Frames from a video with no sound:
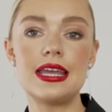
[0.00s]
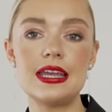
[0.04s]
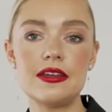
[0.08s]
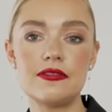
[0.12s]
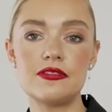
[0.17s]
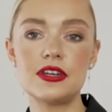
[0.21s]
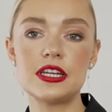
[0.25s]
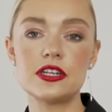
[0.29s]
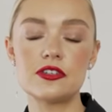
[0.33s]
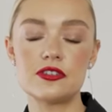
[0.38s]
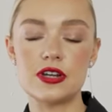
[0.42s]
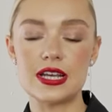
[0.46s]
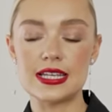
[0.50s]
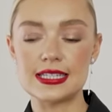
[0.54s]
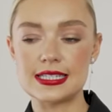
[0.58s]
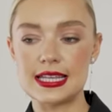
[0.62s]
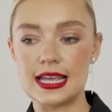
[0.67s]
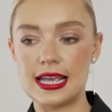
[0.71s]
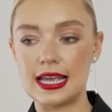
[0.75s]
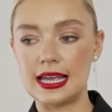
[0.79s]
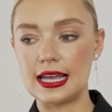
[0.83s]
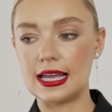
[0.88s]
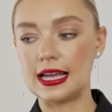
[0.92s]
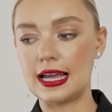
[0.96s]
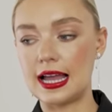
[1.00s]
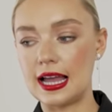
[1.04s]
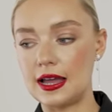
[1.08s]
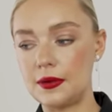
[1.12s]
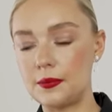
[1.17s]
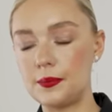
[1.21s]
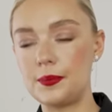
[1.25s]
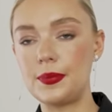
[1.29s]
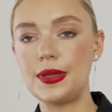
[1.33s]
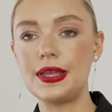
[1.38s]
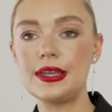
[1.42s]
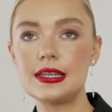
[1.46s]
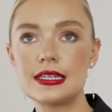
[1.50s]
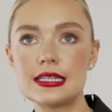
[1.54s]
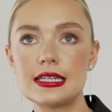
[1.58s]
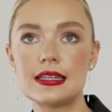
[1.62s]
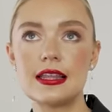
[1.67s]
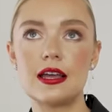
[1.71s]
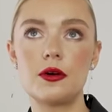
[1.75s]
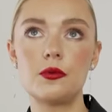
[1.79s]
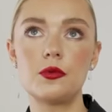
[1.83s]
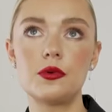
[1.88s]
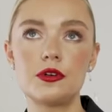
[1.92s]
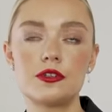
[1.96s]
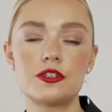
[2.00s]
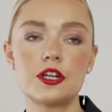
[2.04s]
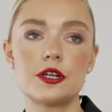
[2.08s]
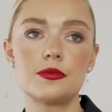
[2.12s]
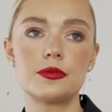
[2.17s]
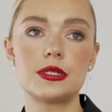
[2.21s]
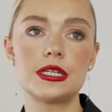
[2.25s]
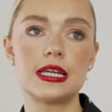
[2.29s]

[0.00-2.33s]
evening dressing and kind of building that wardrobe